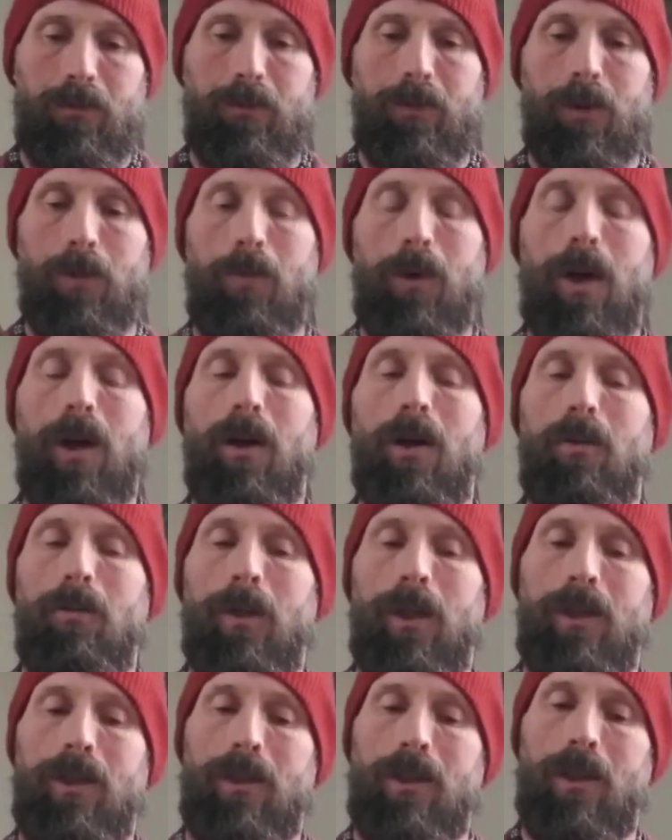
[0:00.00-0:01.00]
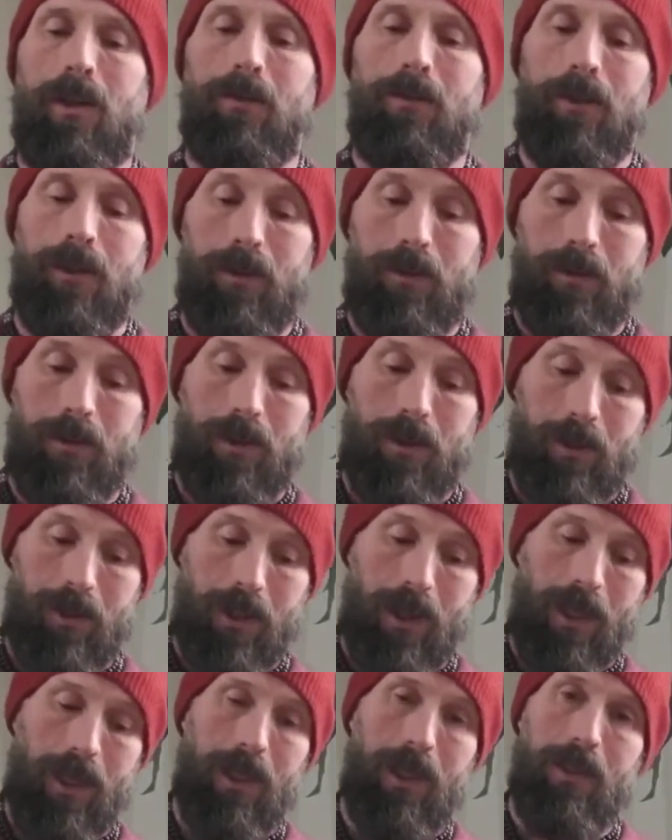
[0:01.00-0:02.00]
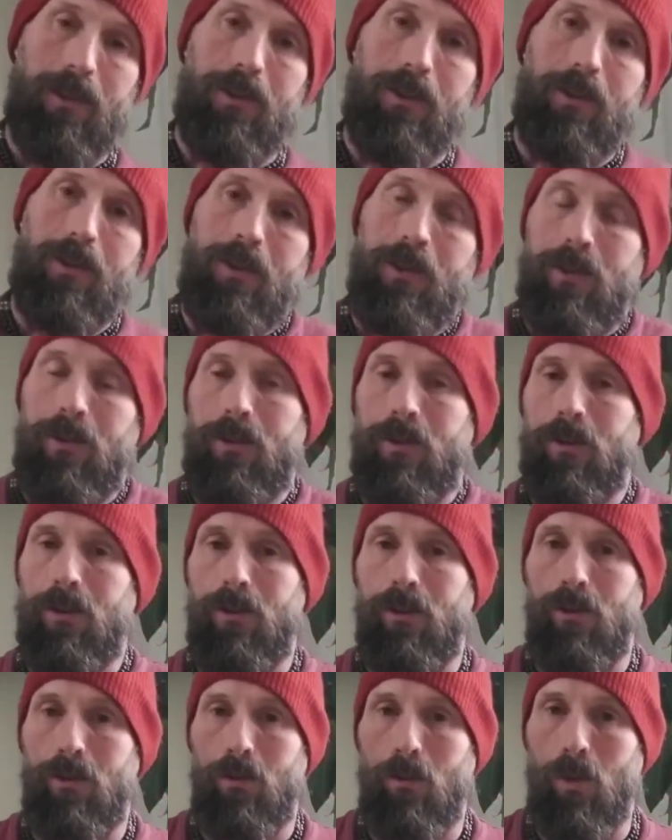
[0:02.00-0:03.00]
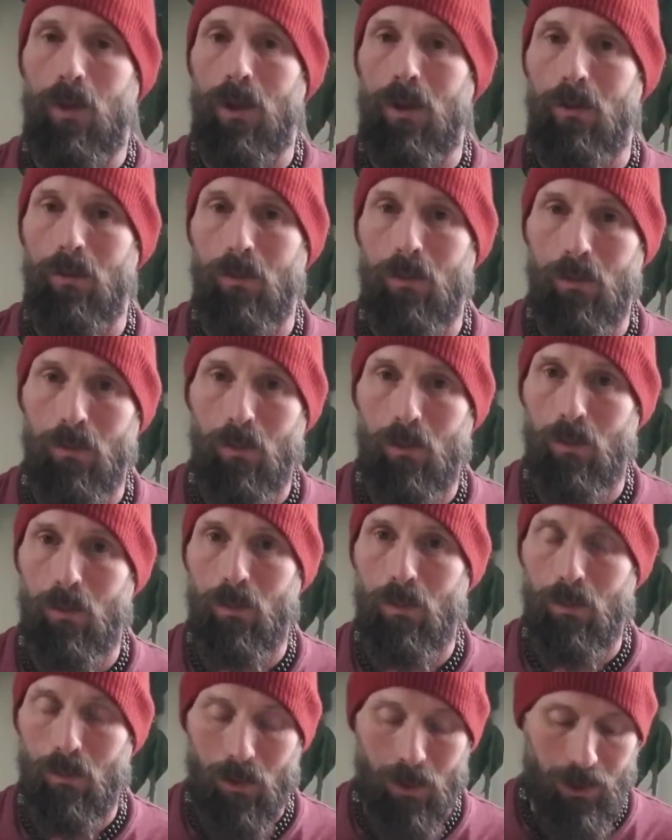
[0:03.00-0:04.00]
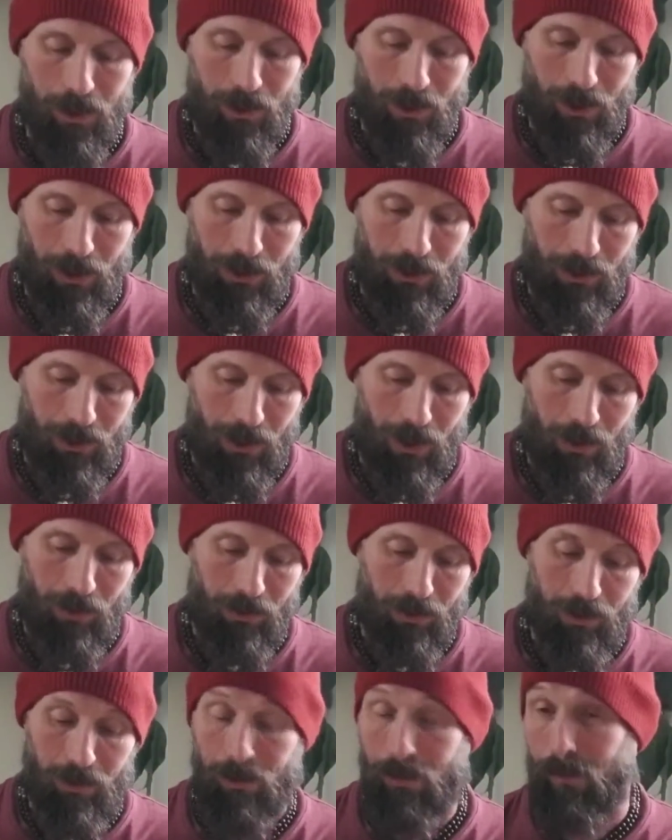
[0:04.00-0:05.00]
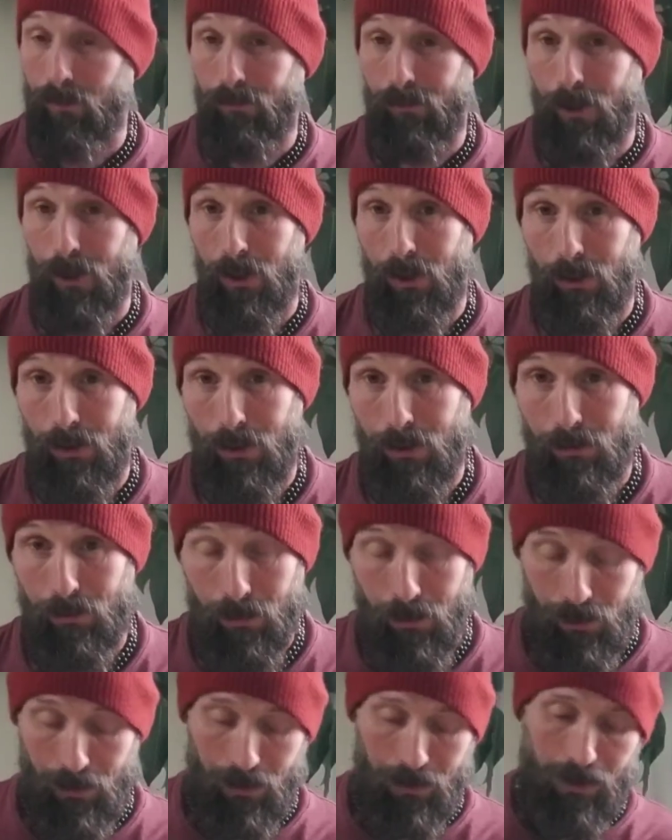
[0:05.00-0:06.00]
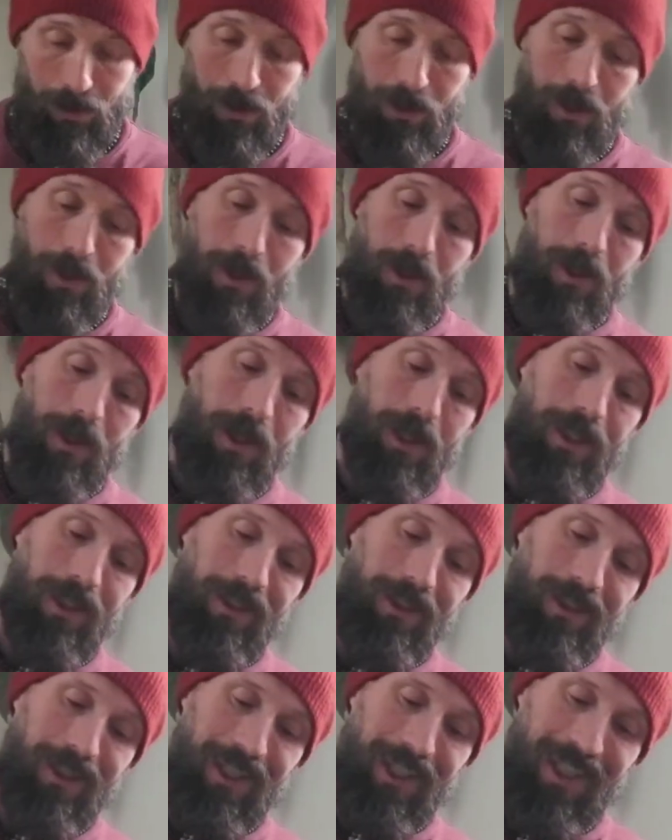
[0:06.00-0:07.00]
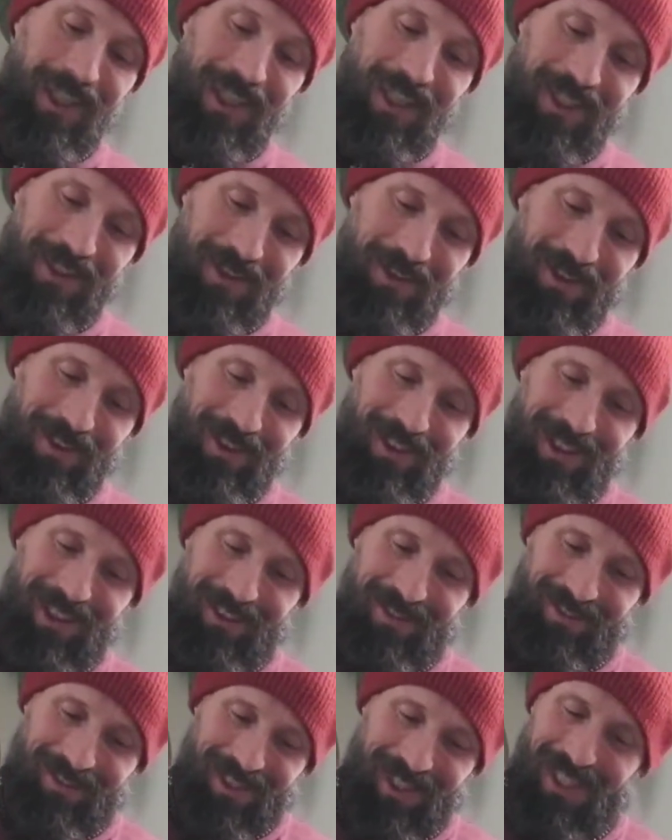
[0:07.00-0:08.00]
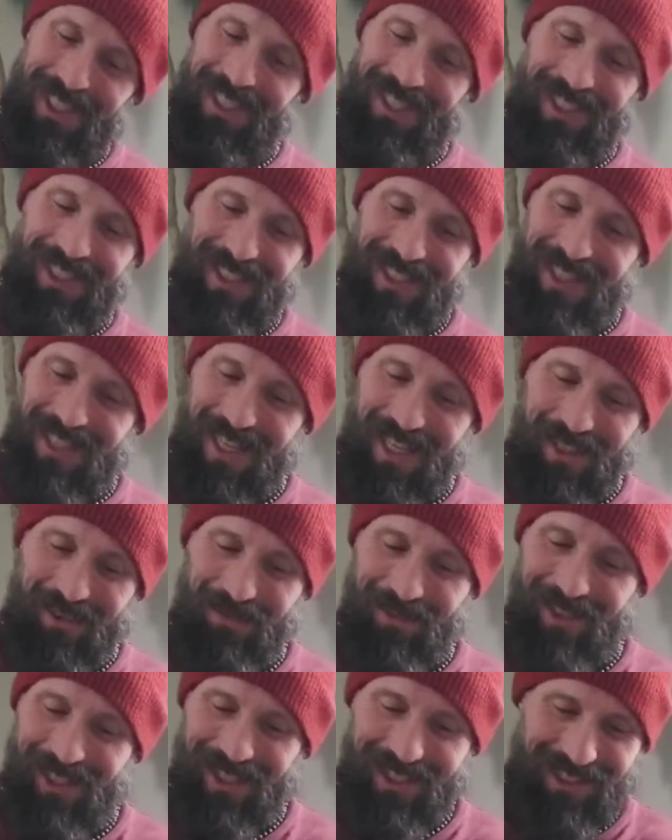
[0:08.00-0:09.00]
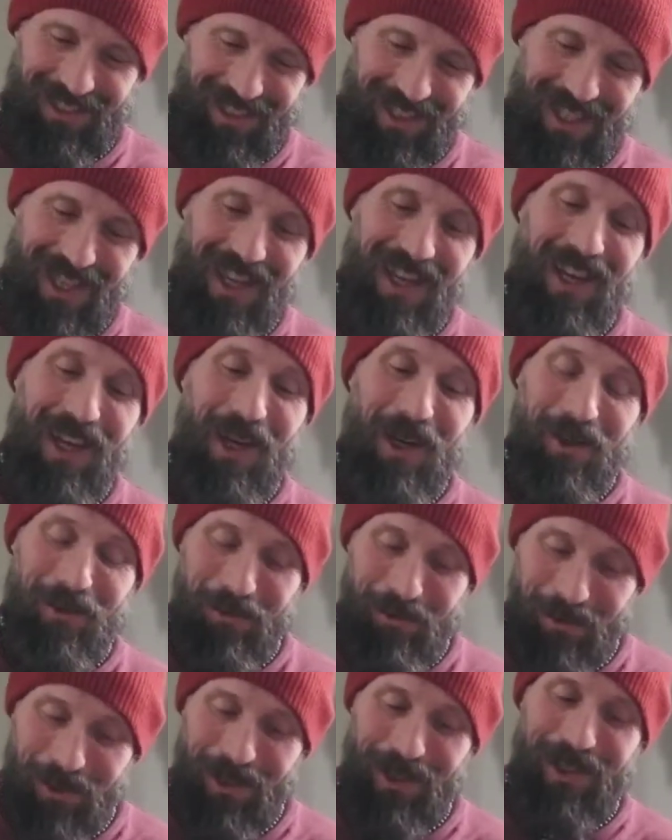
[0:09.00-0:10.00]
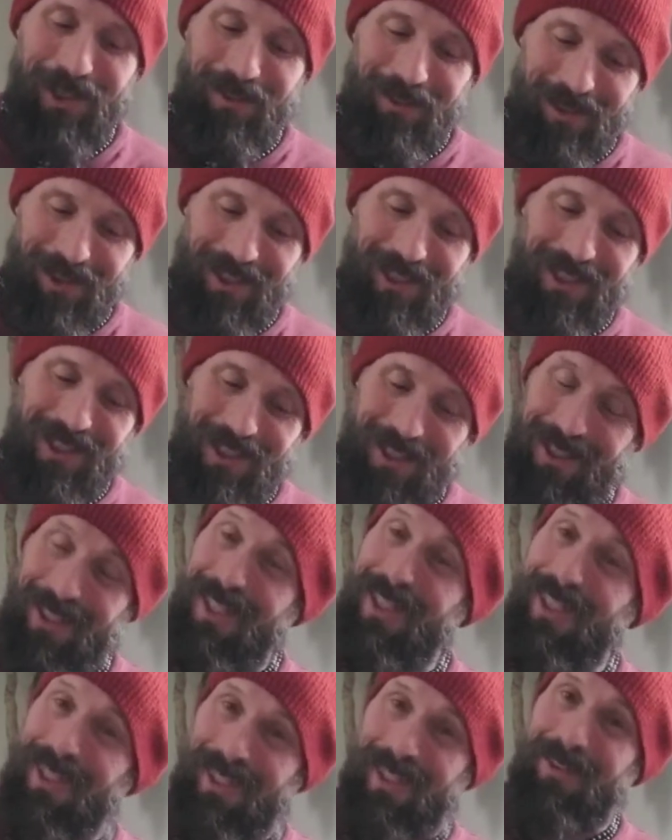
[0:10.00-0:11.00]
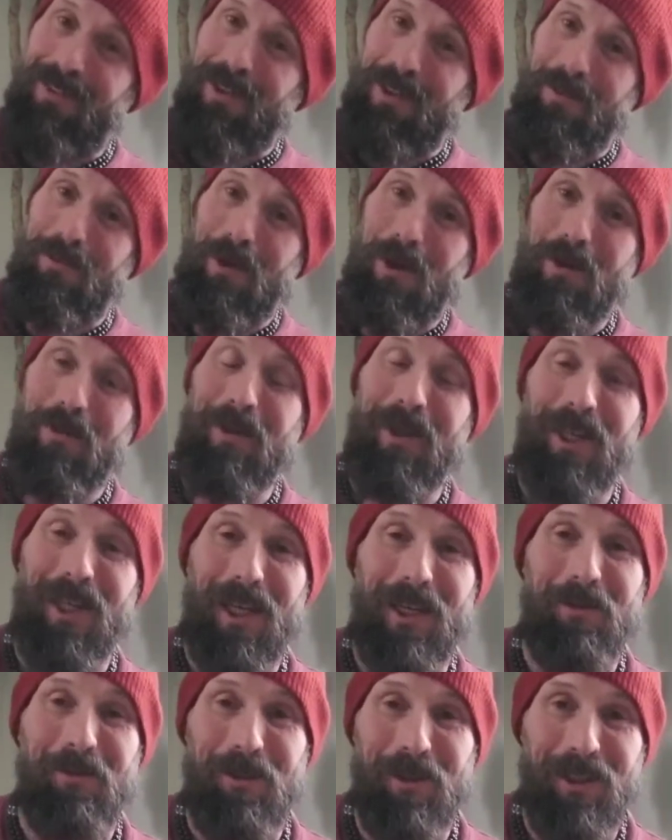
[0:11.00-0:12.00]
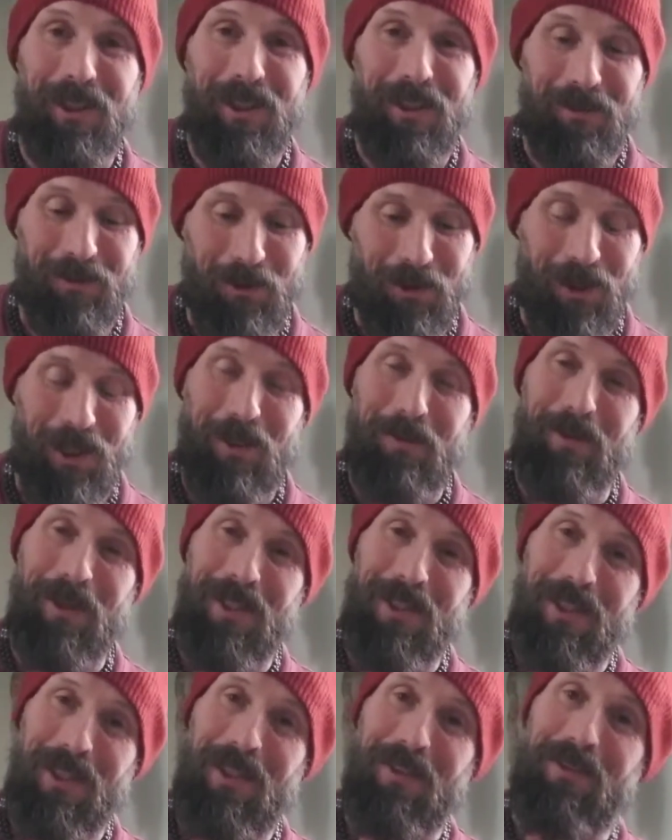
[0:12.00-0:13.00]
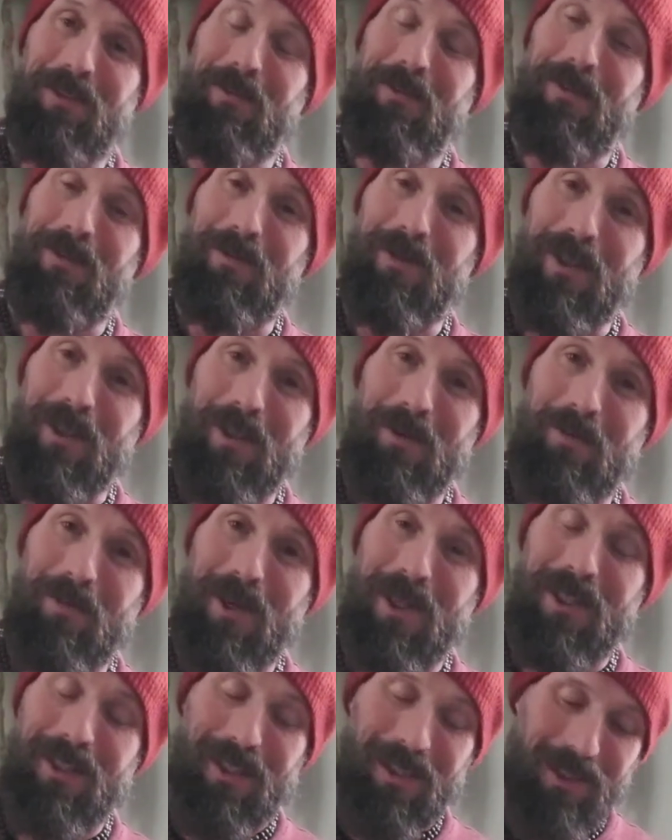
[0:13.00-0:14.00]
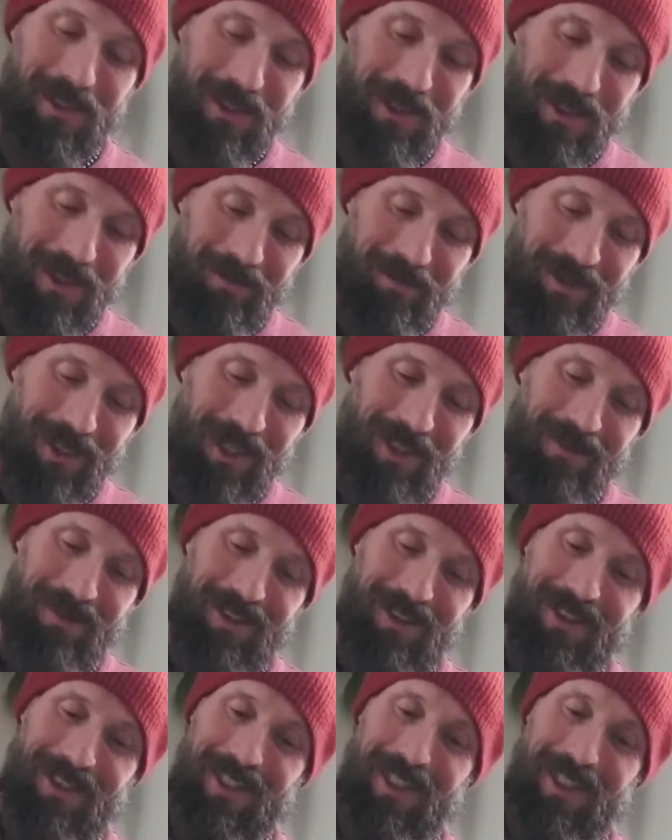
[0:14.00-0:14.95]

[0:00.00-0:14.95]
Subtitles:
preparing myself to do one night out, in the woods. And it's really funny because I'm like really live in the moment. I really have trained myself to be very present. And sometimes it's